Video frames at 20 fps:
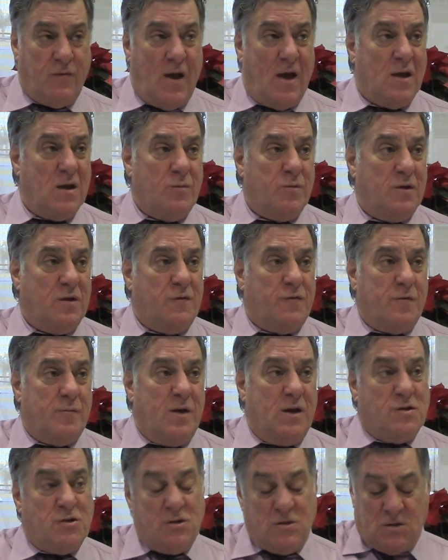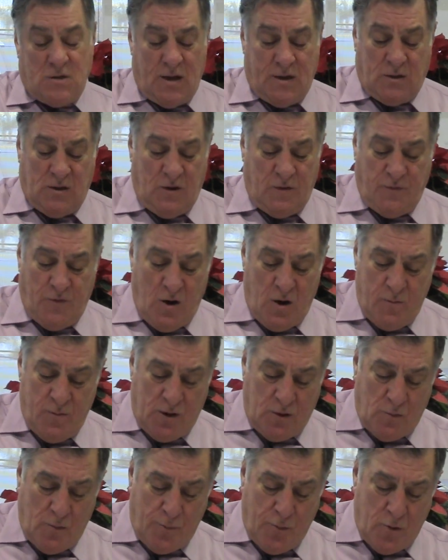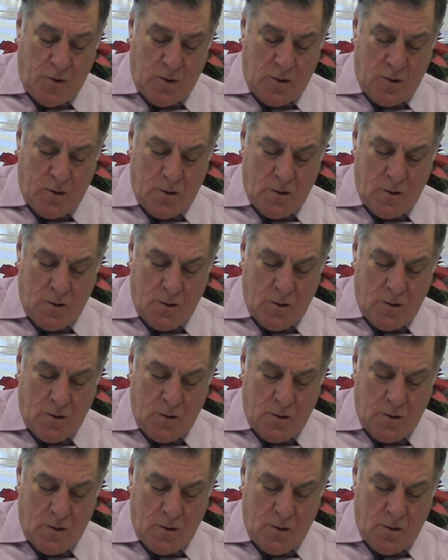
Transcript: valuable information, just like the environmental report.